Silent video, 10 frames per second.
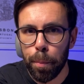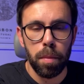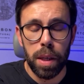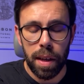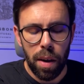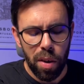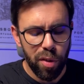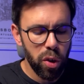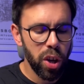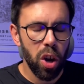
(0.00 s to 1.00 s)
But now if
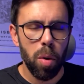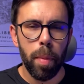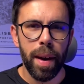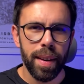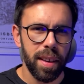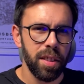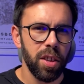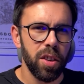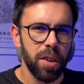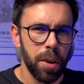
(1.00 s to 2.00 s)
you go back in
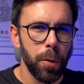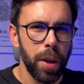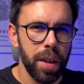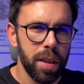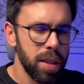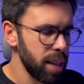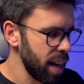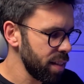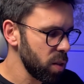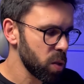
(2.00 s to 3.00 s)
your career
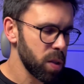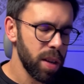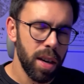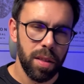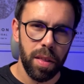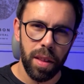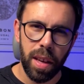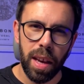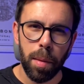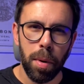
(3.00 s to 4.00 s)
and you start
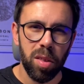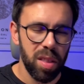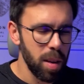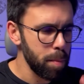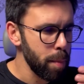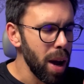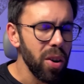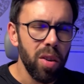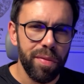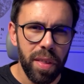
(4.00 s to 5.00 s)
thinking about the amount
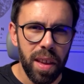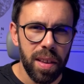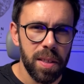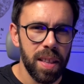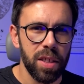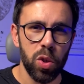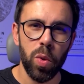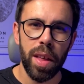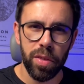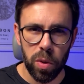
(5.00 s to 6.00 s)
of things that you
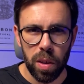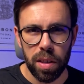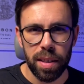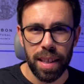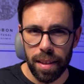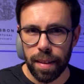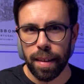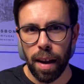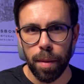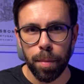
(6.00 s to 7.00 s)
had to learn at the
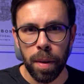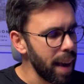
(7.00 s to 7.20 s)
time,